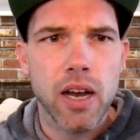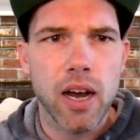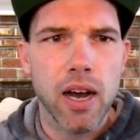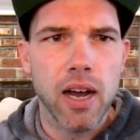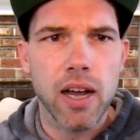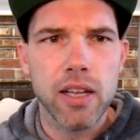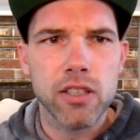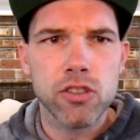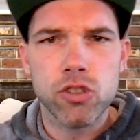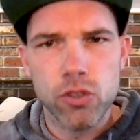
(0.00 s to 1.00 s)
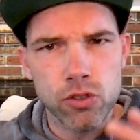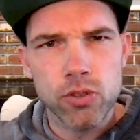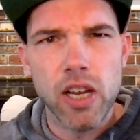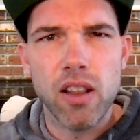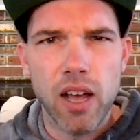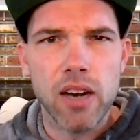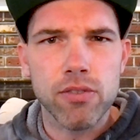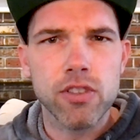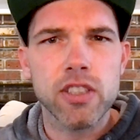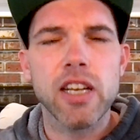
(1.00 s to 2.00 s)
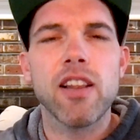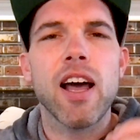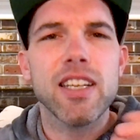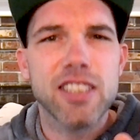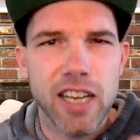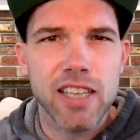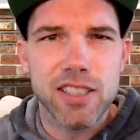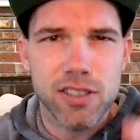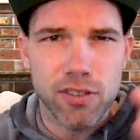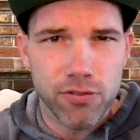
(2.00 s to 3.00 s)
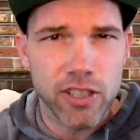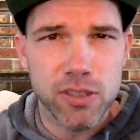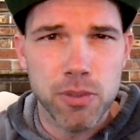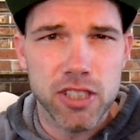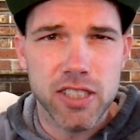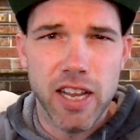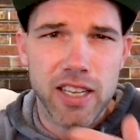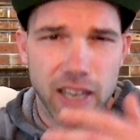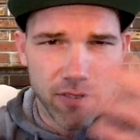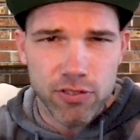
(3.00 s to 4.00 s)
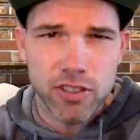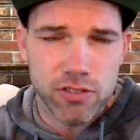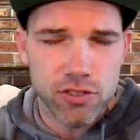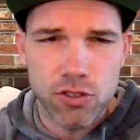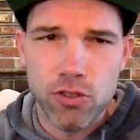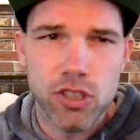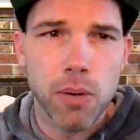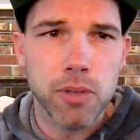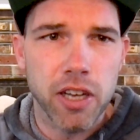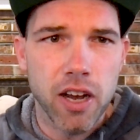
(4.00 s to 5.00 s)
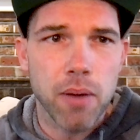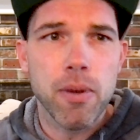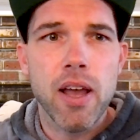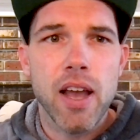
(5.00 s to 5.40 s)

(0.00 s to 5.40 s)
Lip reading: So you get a lot of chances to fix a mistake after you've screwed something up.